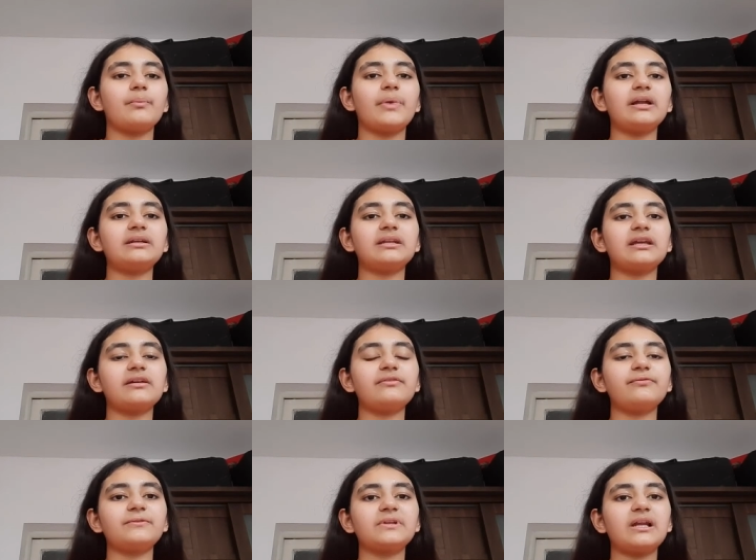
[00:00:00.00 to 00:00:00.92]
But
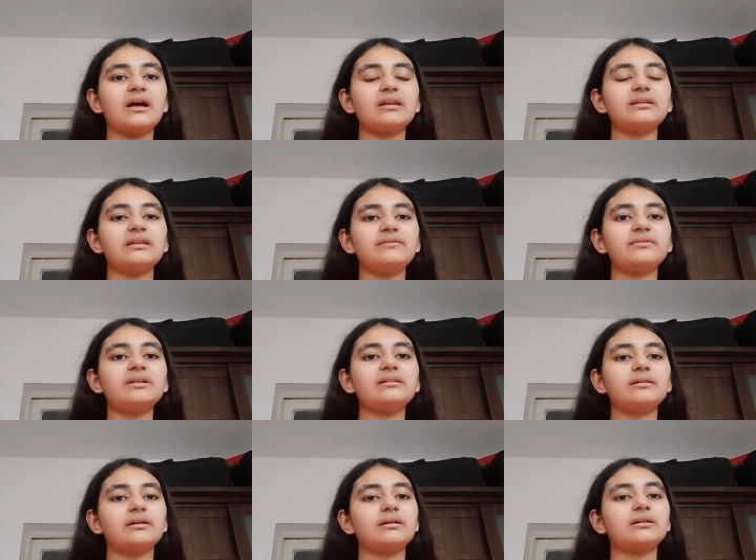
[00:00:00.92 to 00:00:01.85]
if Clarke,
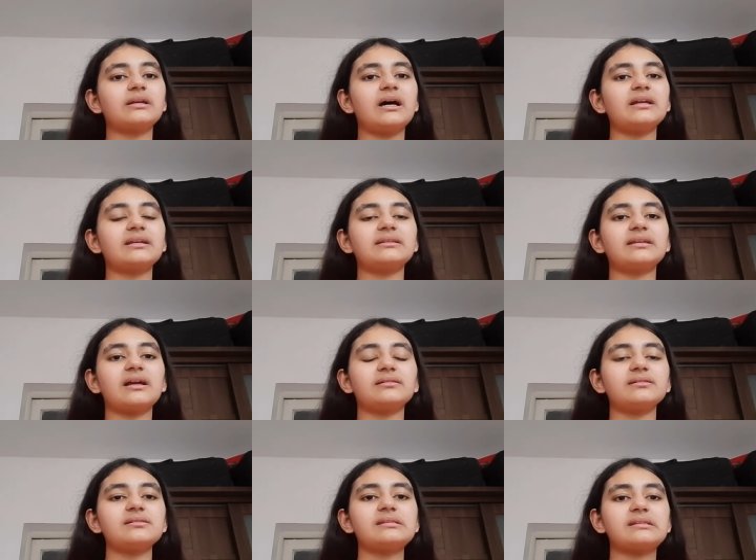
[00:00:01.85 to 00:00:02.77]
even uh, Clarke and the
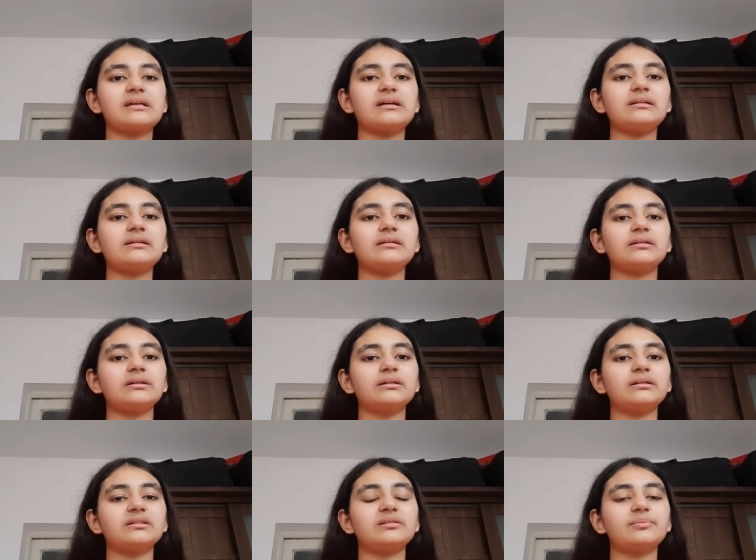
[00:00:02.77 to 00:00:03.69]
others tell
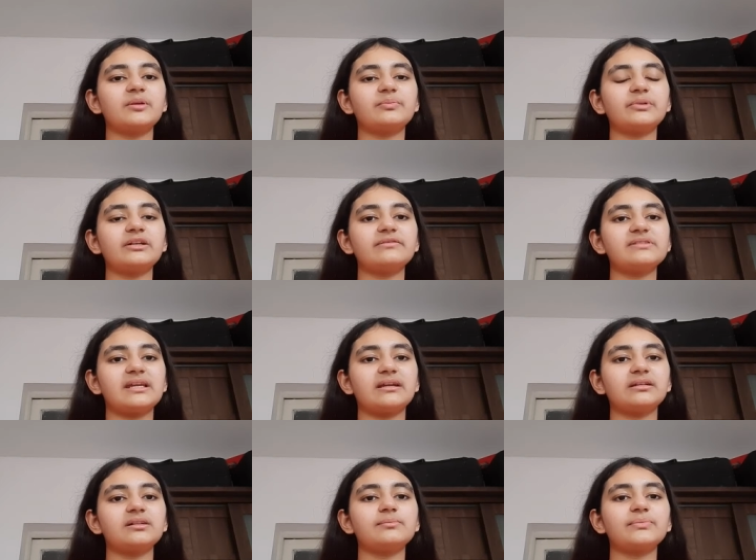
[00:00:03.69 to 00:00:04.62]
uh, the people of
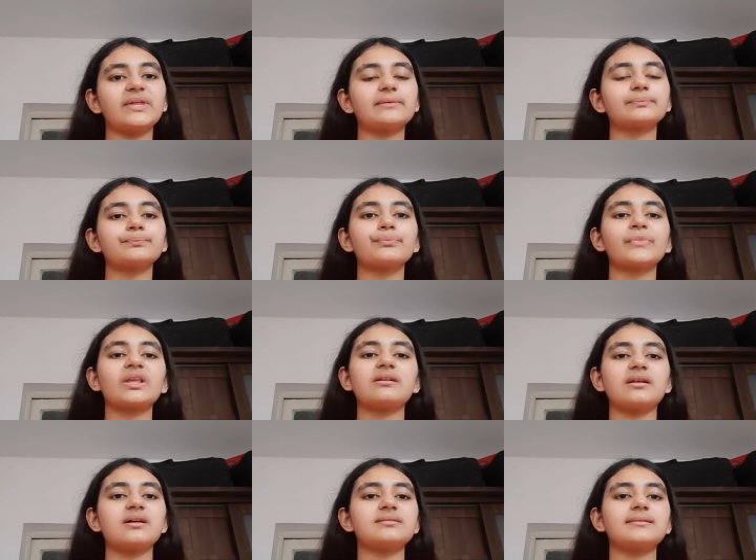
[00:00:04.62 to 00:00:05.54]
Sanctum that
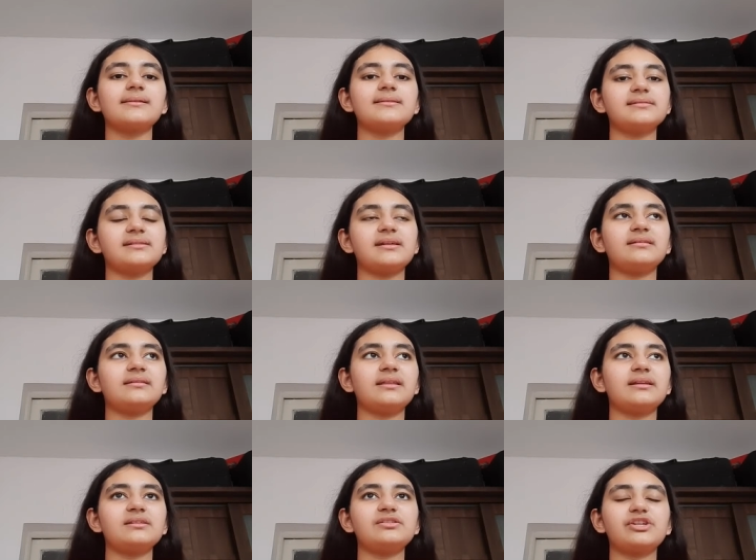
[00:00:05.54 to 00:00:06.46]
Russell is dead
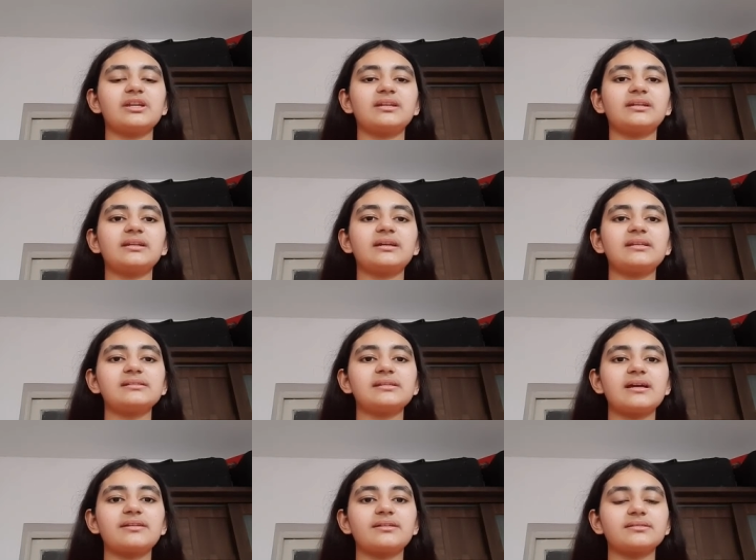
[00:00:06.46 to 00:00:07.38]
and there is Sheidheda
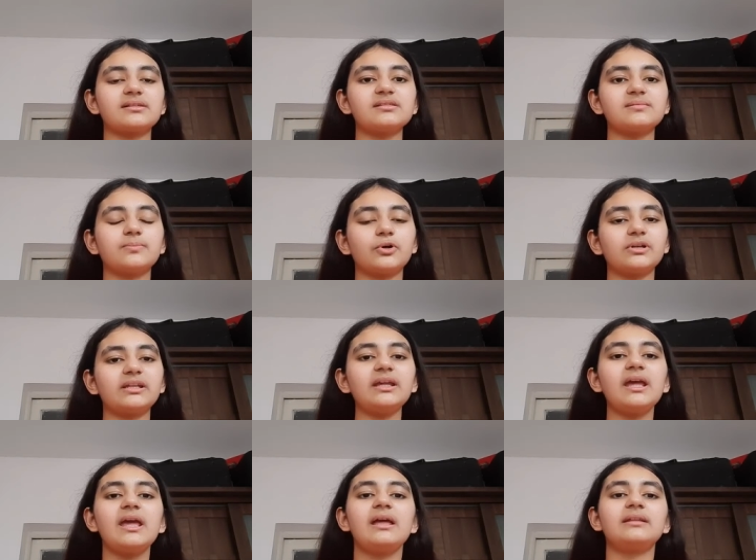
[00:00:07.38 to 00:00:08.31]
inside Russell's
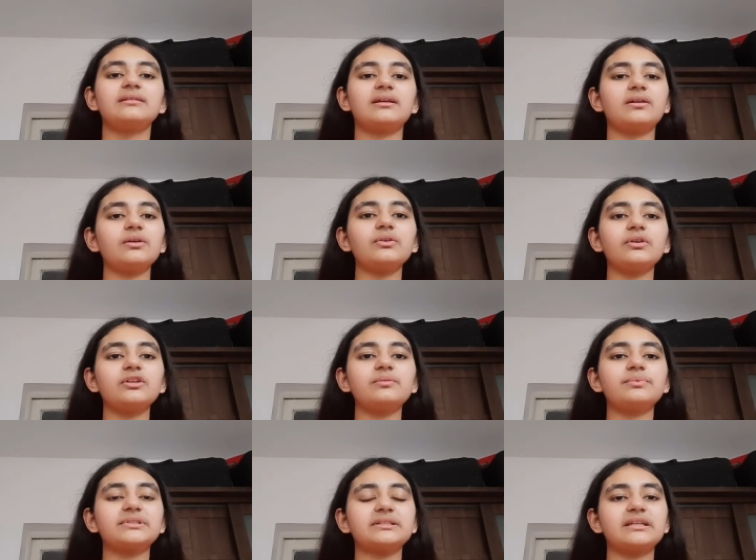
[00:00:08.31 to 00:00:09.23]
body, they're not going
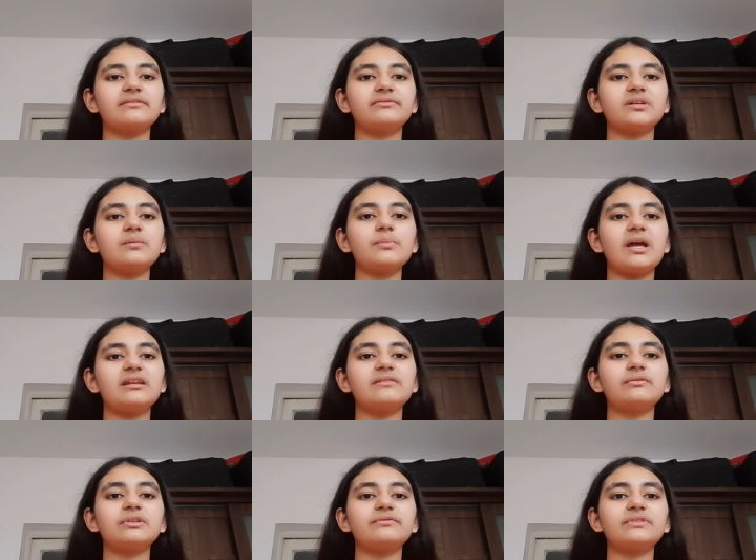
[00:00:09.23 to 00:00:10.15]
to believe them. And
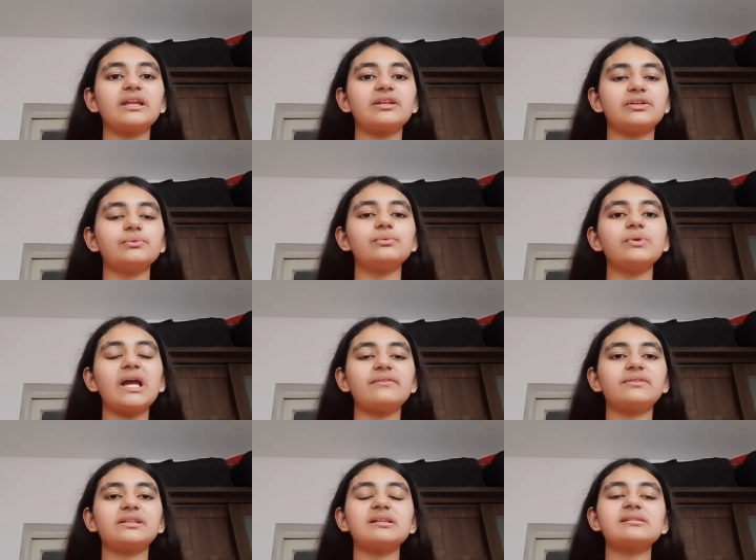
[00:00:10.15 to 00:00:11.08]
even if they do,
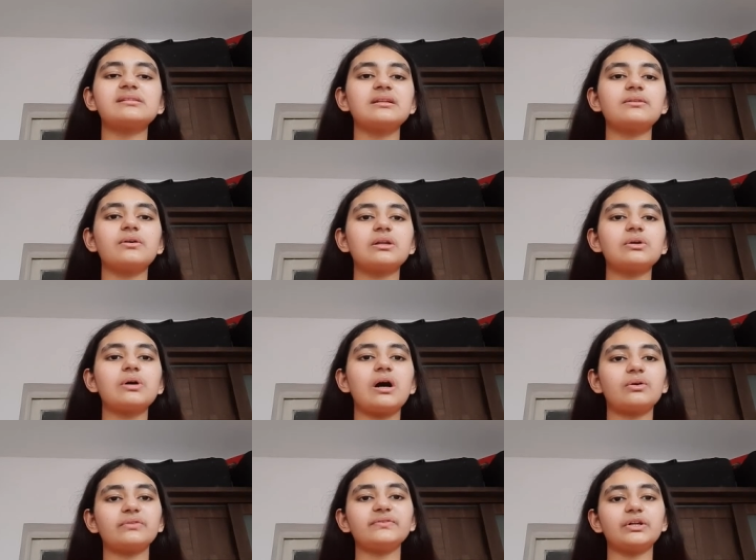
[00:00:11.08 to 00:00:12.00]
everything's still gonna go
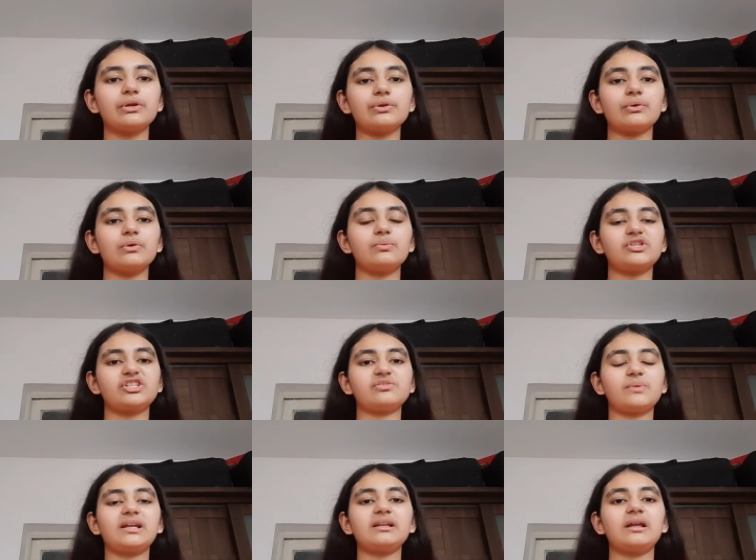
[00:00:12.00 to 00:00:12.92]
out of control, which
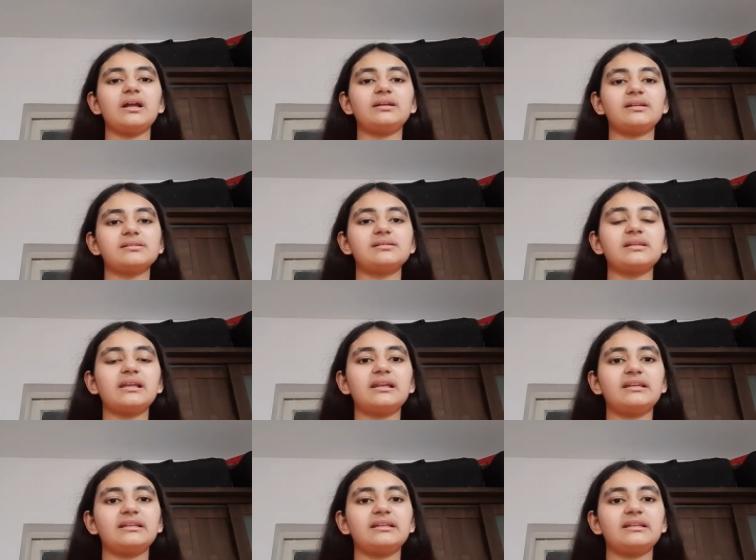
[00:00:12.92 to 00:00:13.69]
is why Clarke doesn't tell